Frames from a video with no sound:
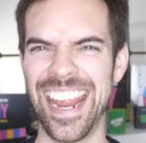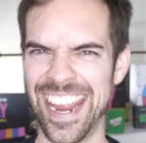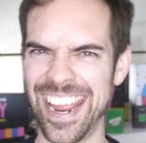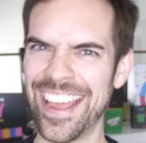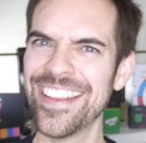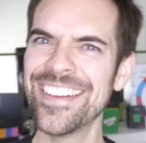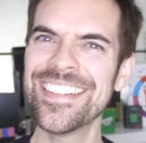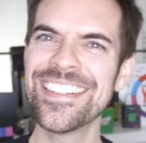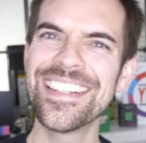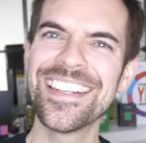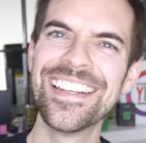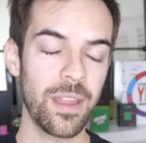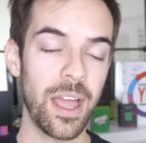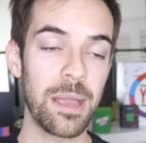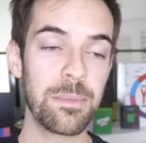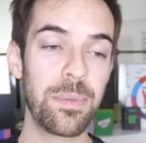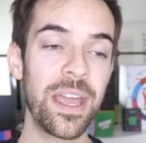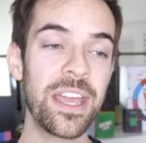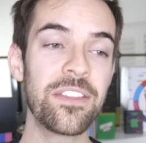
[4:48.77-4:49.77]
And
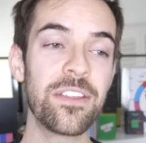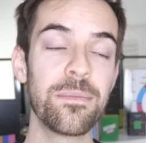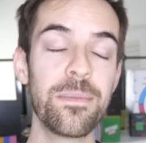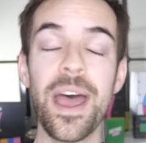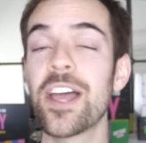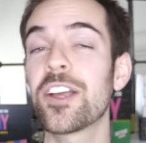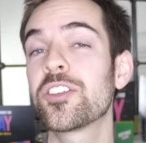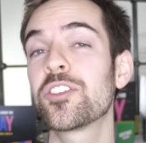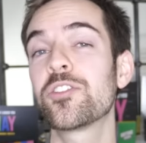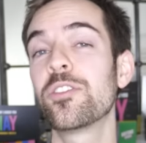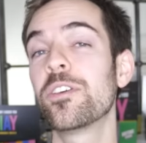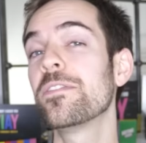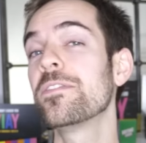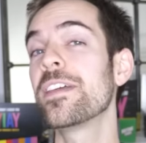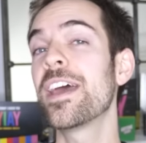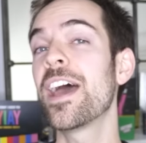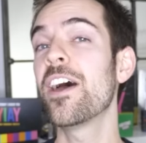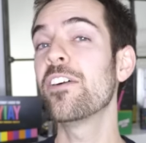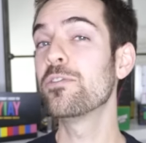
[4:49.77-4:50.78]
I pay them extra if
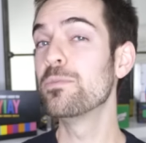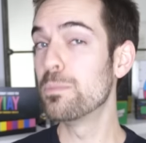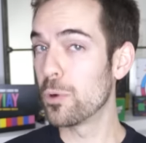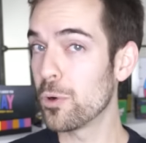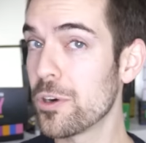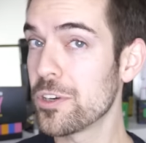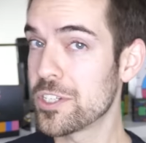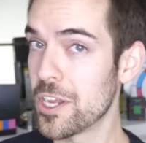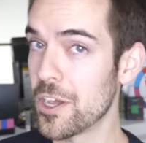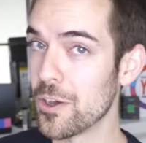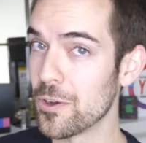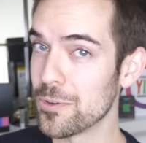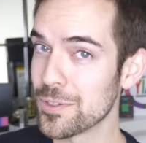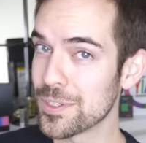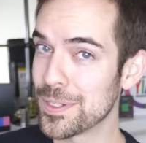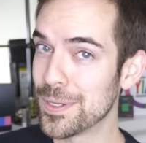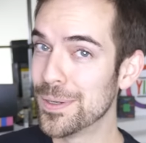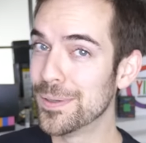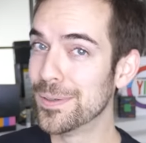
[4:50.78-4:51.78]
they have more toes.